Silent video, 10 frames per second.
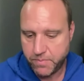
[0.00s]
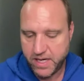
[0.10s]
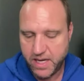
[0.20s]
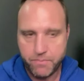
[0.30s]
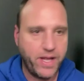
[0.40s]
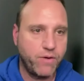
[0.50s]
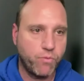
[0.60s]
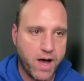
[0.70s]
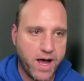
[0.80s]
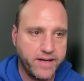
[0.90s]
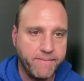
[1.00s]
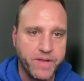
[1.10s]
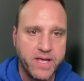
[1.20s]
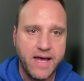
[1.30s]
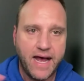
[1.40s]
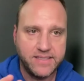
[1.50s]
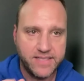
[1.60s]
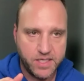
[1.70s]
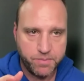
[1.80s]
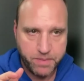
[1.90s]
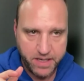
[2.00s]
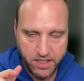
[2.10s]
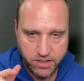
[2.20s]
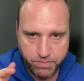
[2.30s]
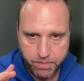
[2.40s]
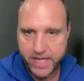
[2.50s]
spinning plate 1, I said spinning